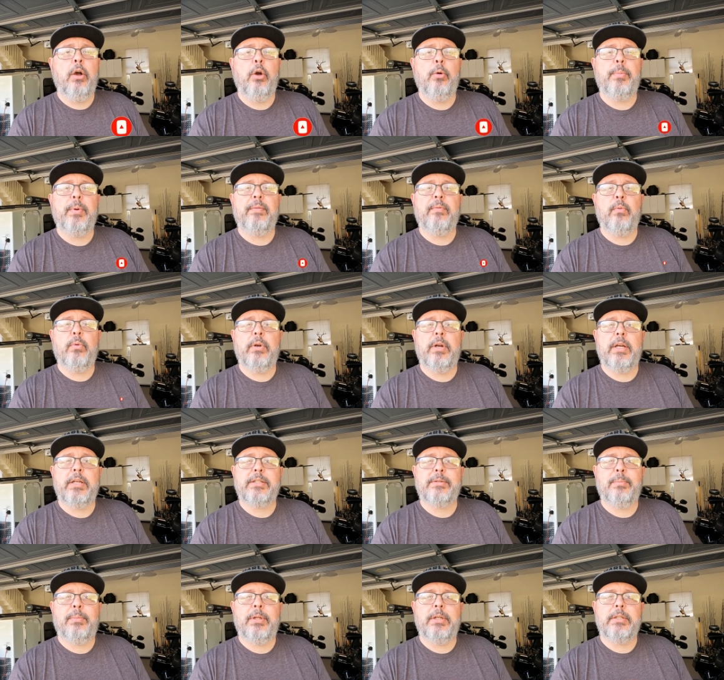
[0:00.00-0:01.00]
Hope everyone
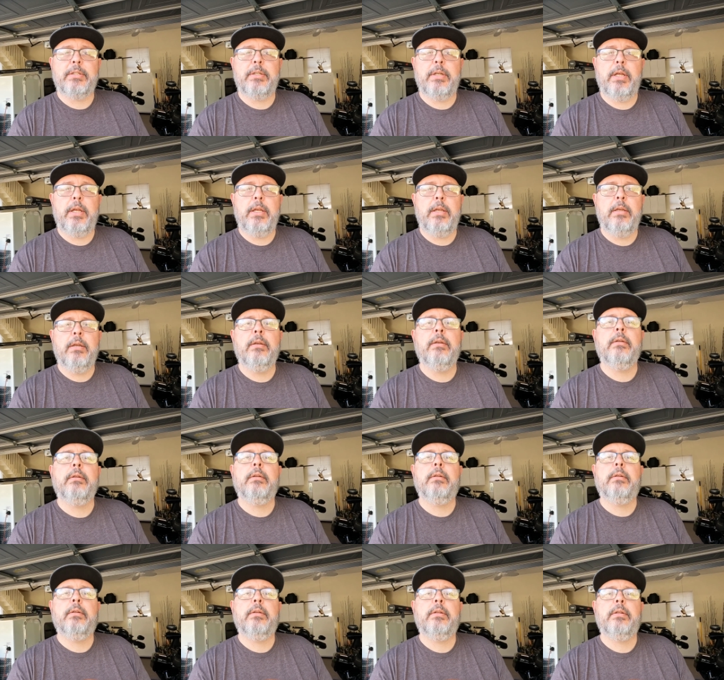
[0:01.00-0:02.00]
has a blessed day.
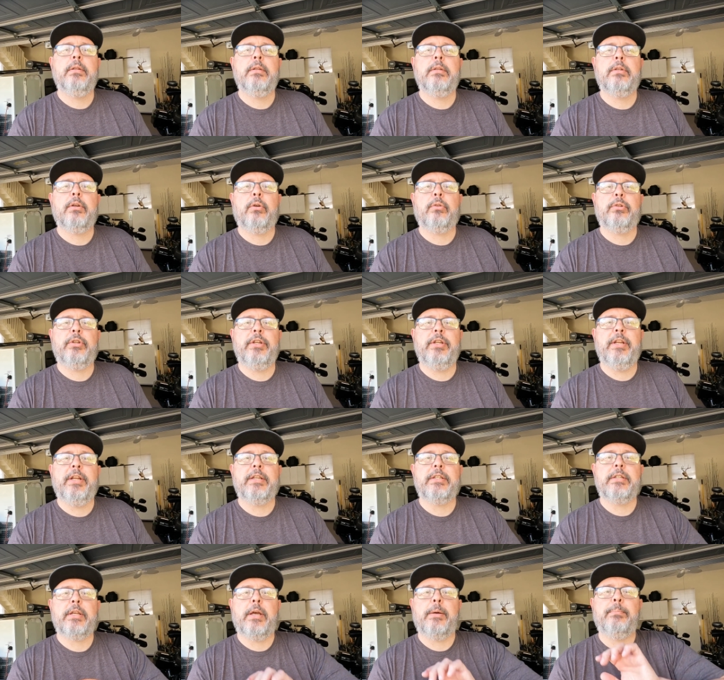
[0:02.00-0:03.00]
Talk to you
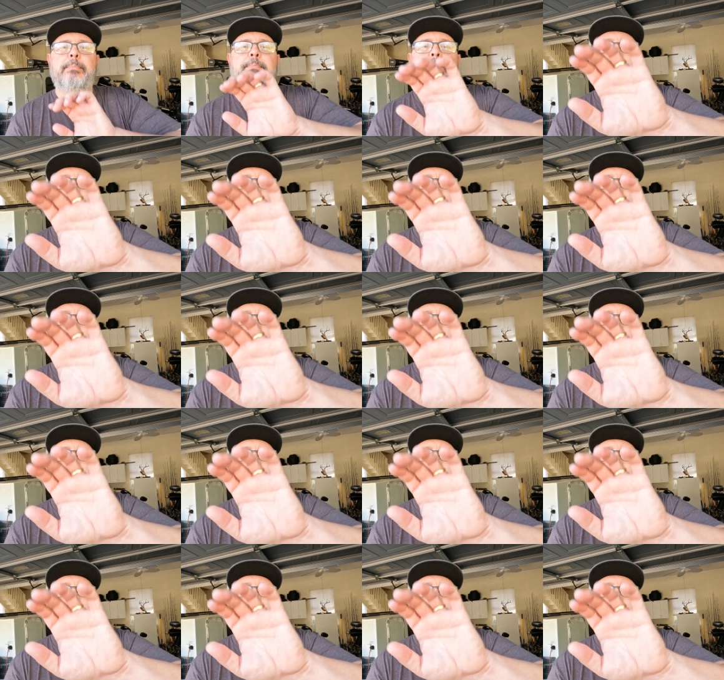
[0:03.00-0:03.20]
next time.